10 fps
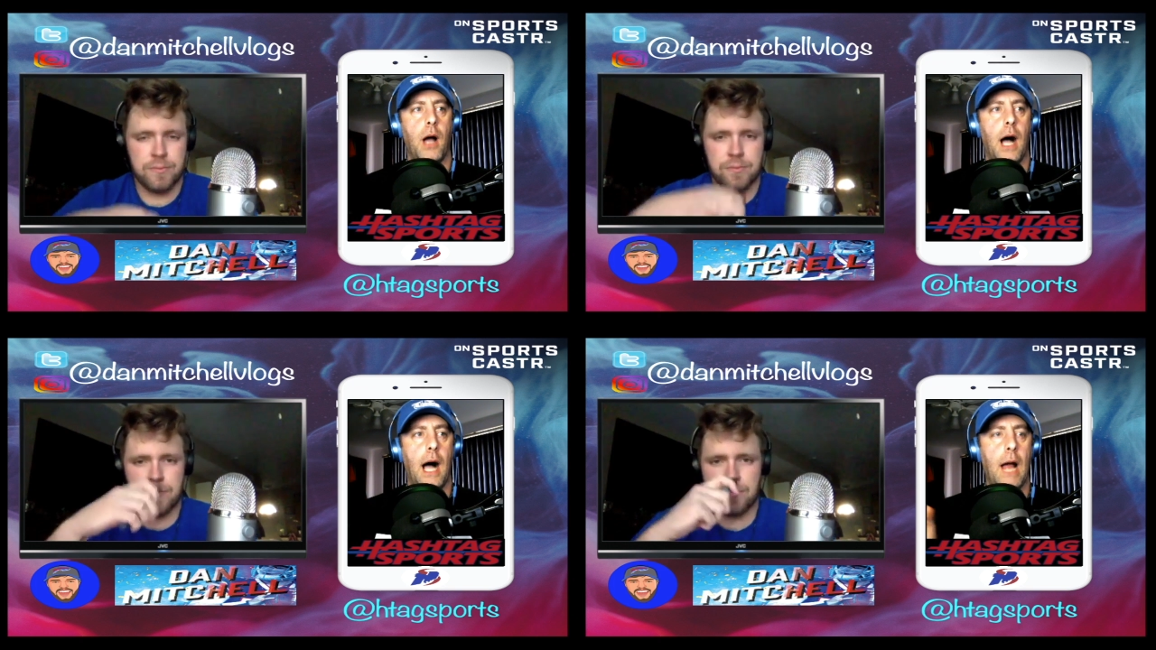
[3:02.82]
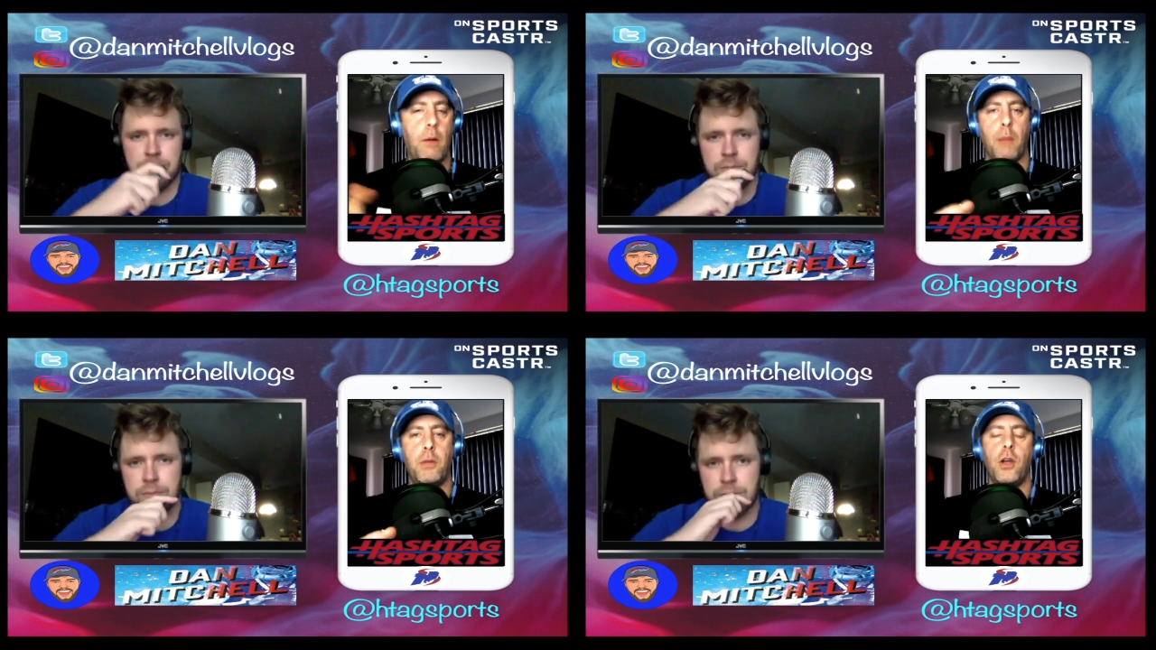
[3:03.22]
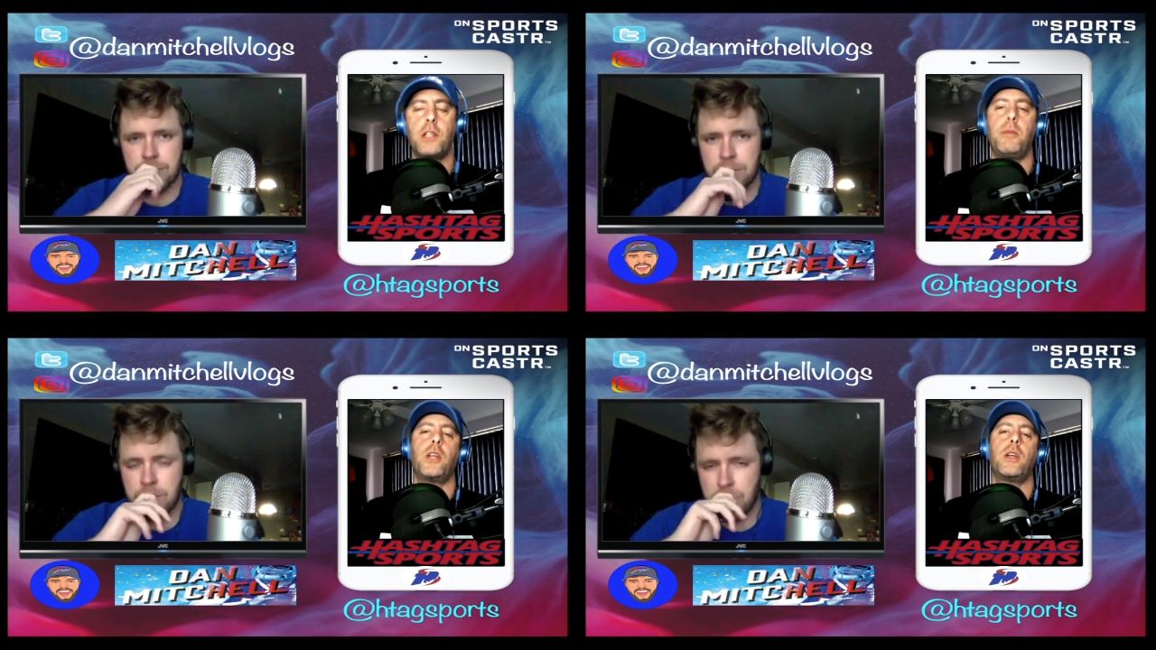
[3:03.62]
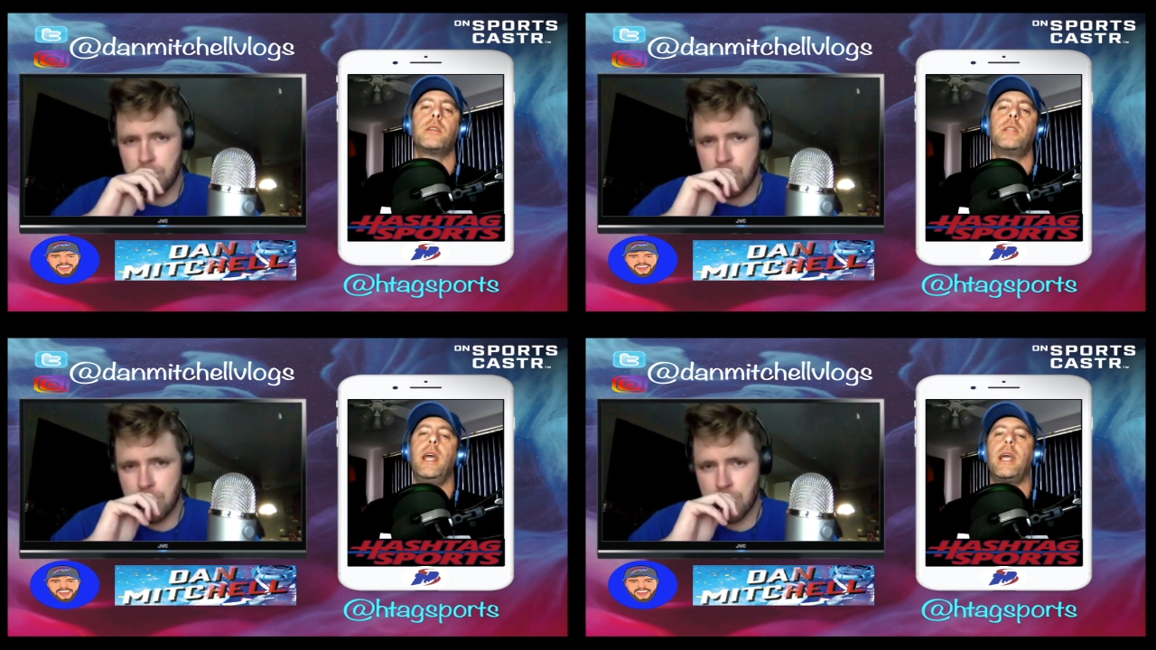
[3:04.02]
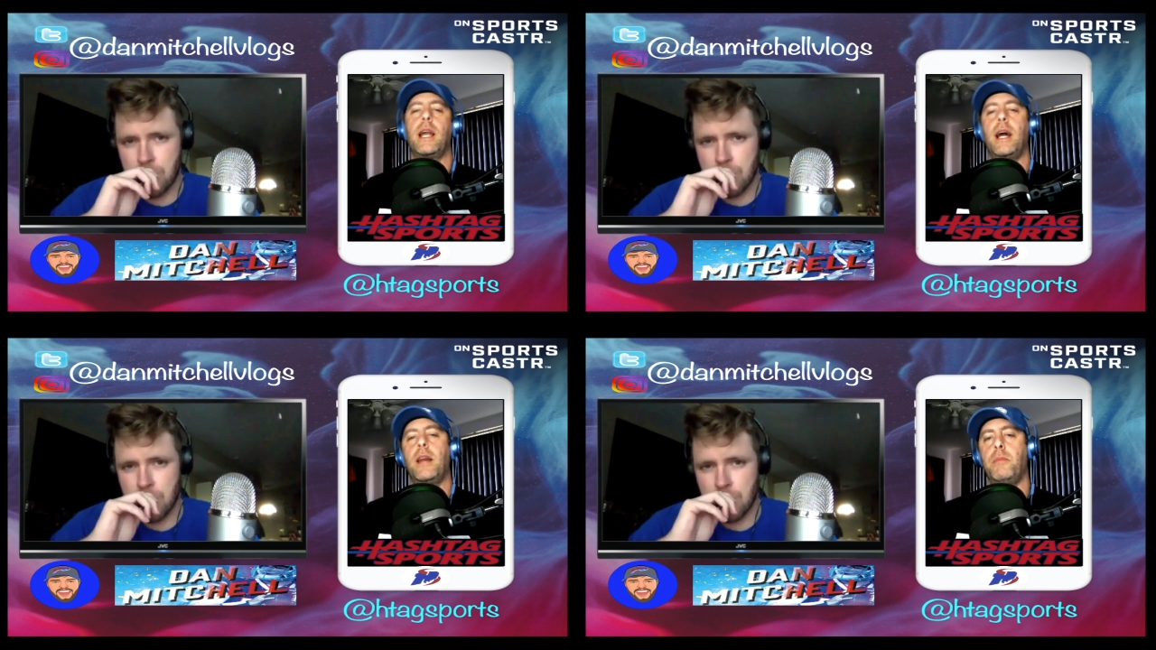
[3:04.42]
Speaker 1: I, am curious about your take on how
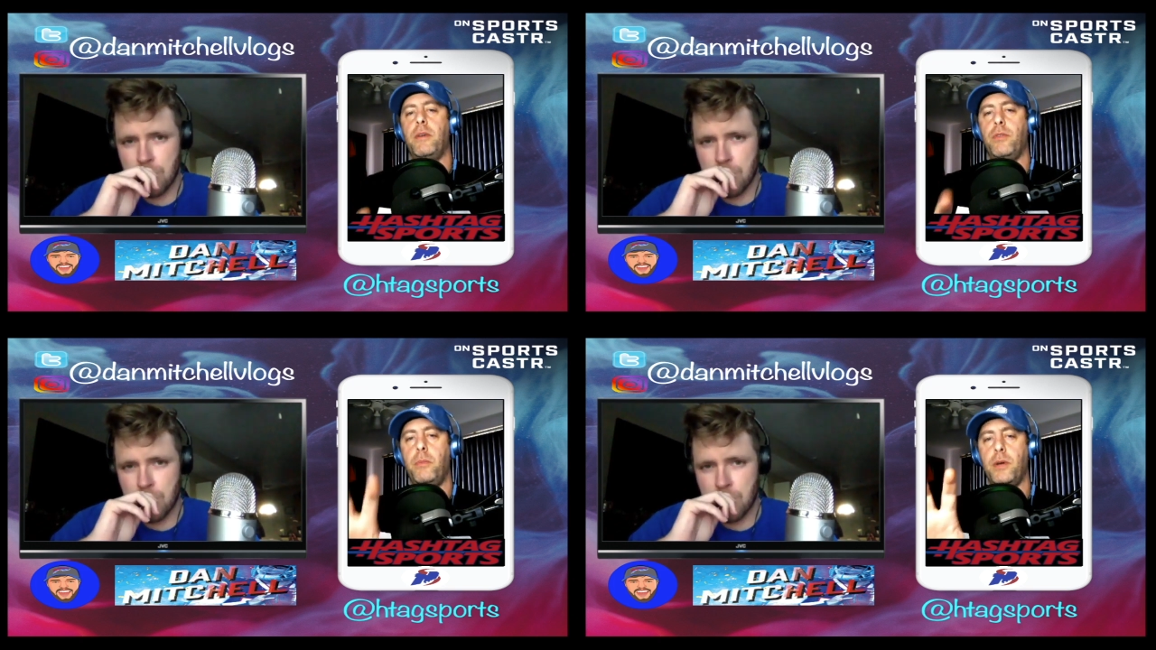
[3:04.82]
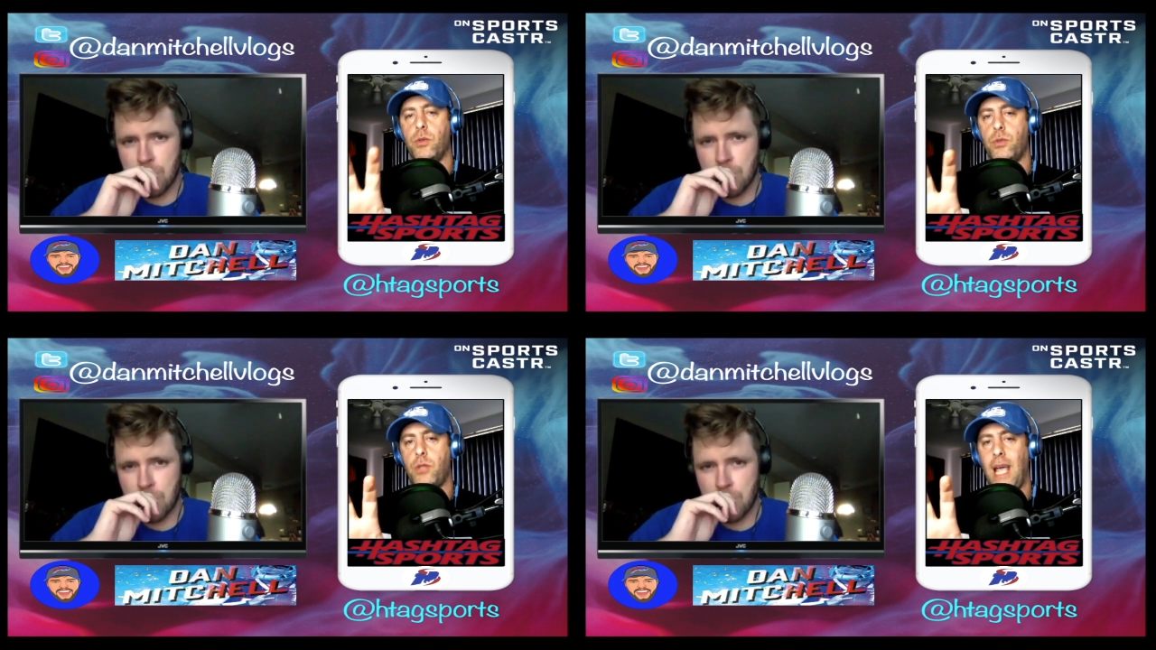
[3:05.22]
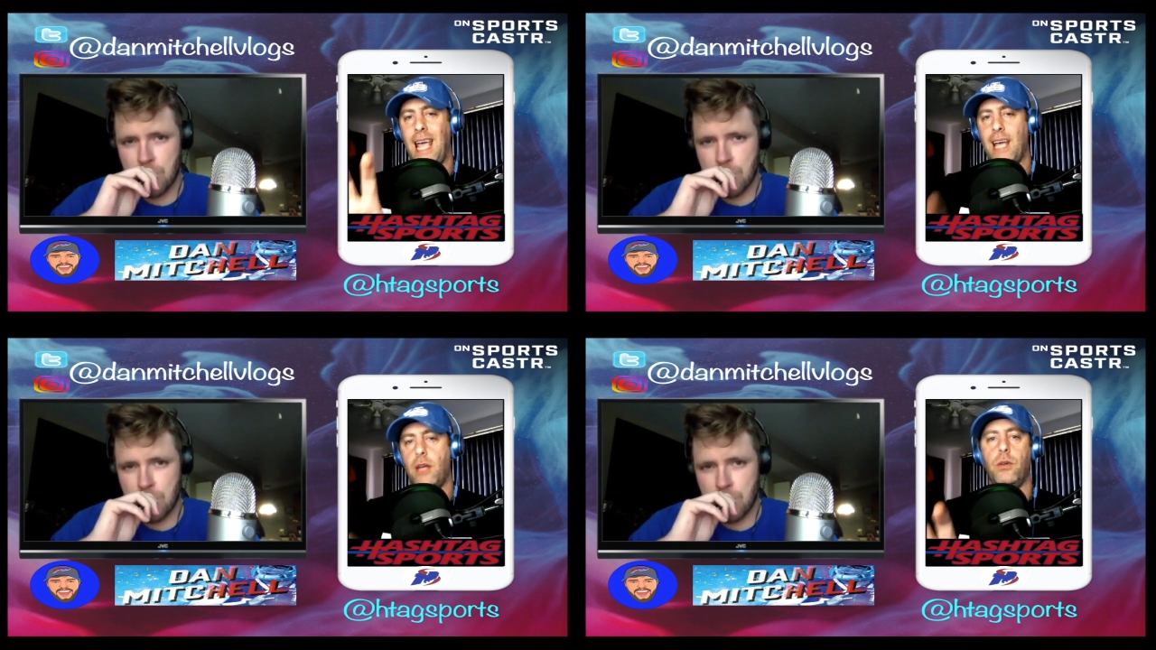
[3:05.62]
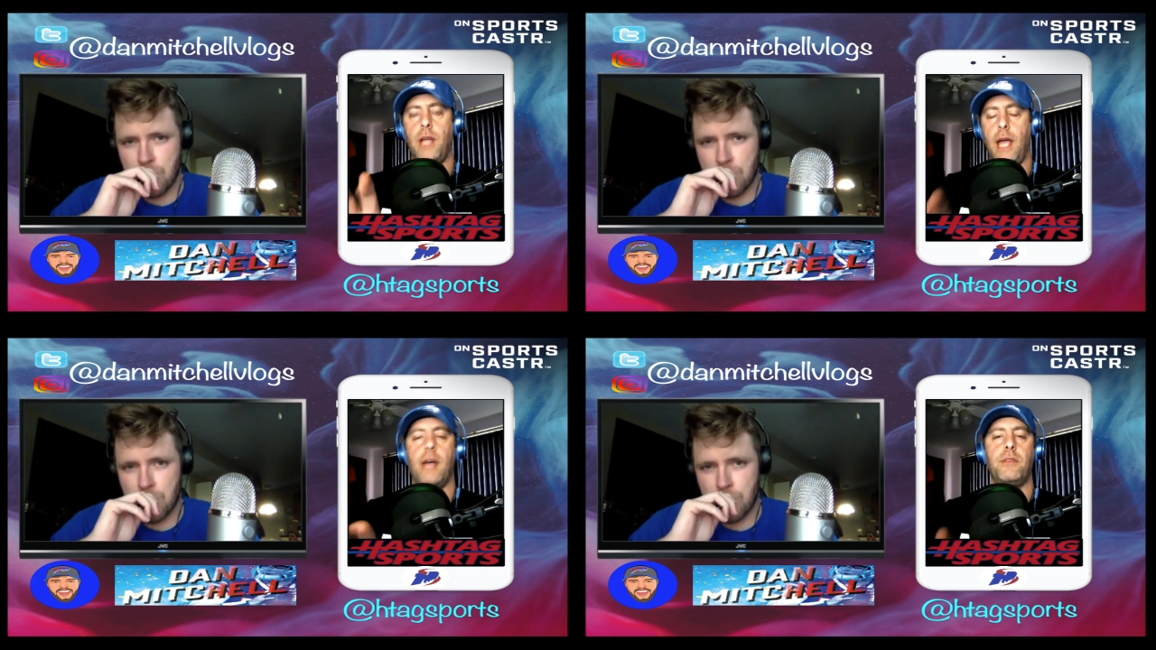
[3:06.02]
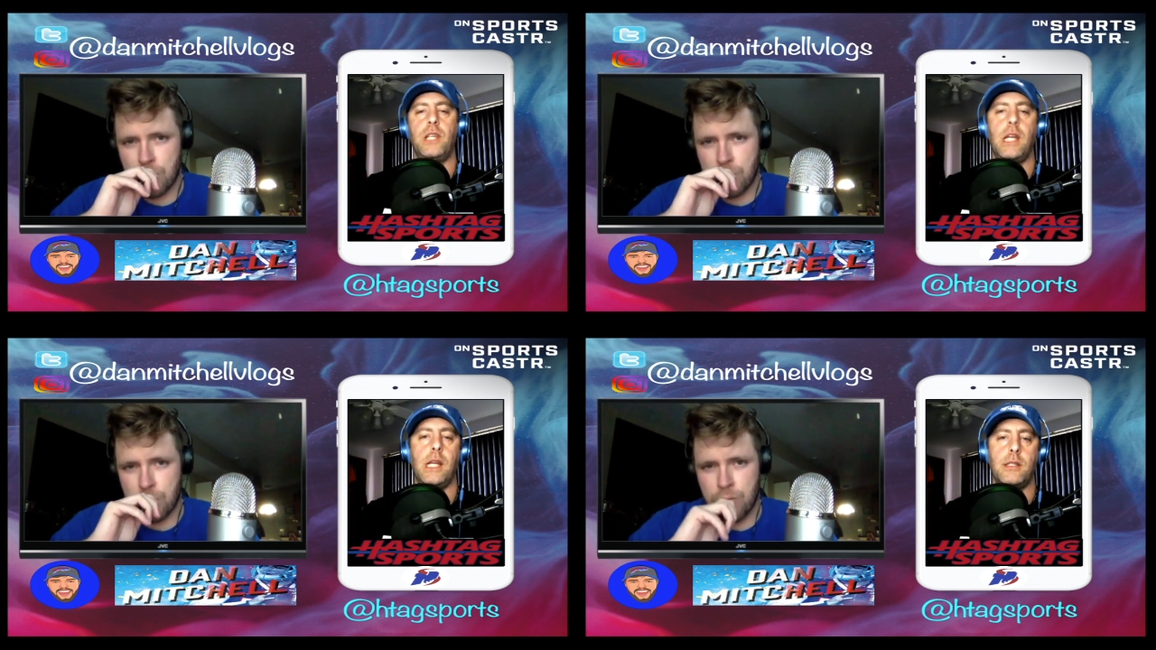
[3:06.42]
the Buffalo Bills handle the AFC
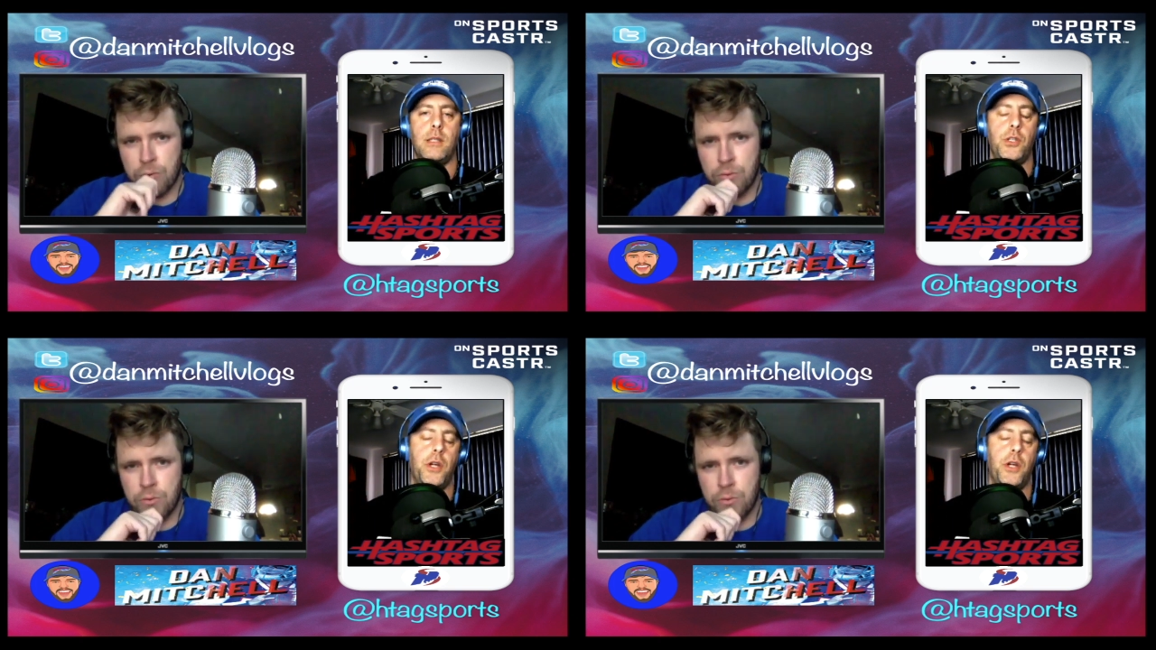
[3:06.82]
East this year.